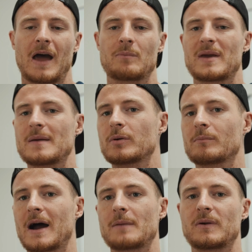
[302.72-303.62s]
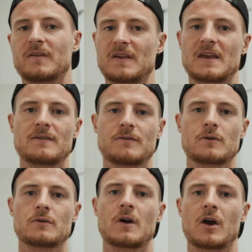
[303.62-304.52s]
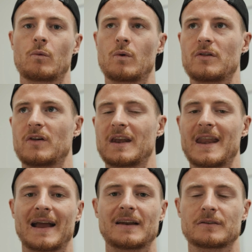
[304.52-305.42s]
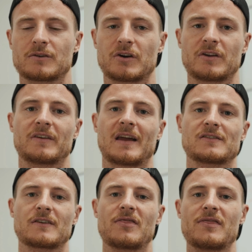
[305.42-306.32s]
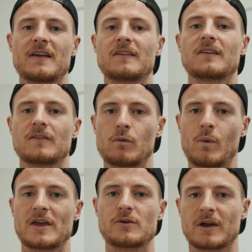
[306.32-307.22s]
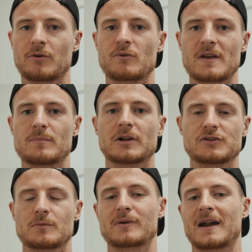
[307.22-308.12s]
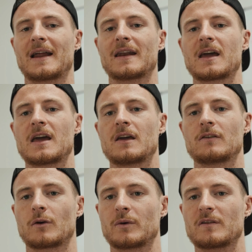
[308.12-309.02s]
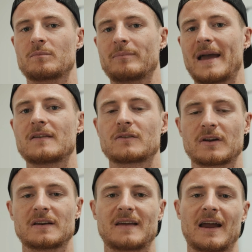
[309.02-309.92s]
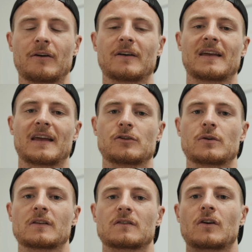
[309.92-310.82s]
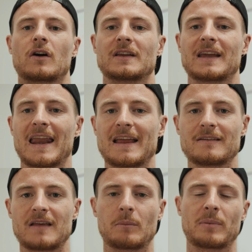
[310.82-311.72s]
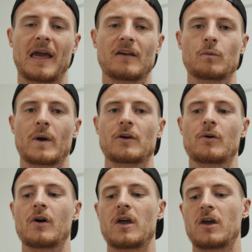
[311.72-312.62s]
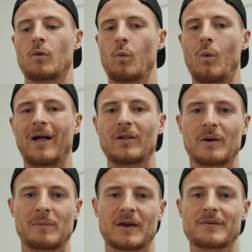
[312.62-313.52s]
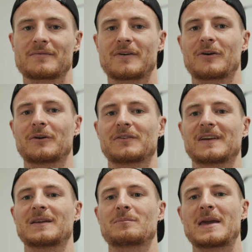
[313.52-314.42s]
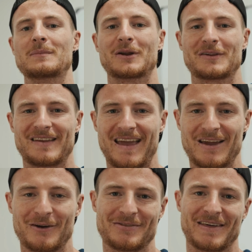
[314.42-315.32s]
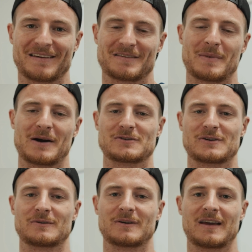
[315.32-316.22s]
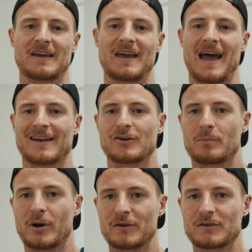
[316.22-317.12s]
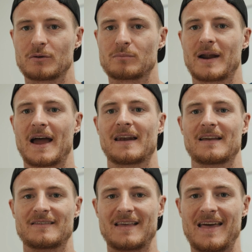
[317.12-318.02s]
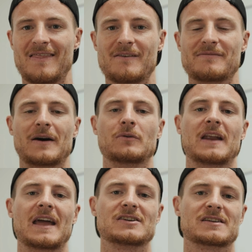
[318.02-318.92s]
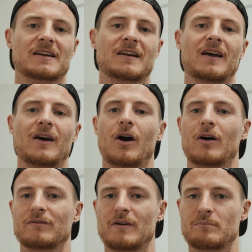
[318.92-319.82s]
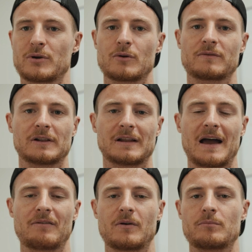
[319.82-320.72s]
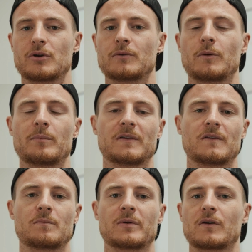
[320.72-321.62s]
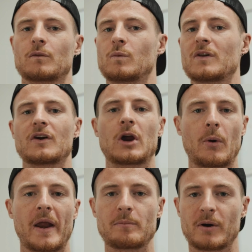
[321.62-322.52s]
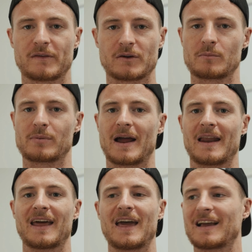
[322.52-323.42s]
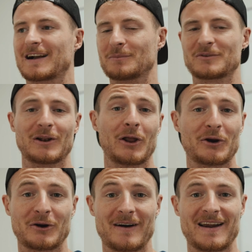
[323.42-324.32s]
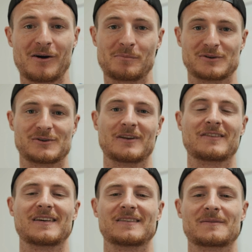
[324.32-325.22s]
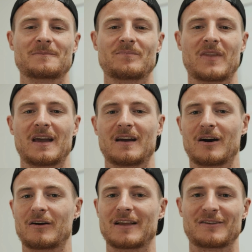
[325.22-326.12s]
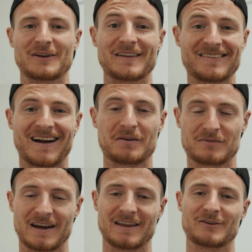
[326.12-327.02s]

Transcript: and people might perceive you with a negative connotation, this is the way you can rebuild your brand. So it is based on integrity, and you can start getting to that place where you're welcoming referrals in and people are saying good things about you. And your personal brand is then the foundation of a beautiful life, a beautiful business, because with a great personal brand comes a lot of great opportunities. All right, so let's dive right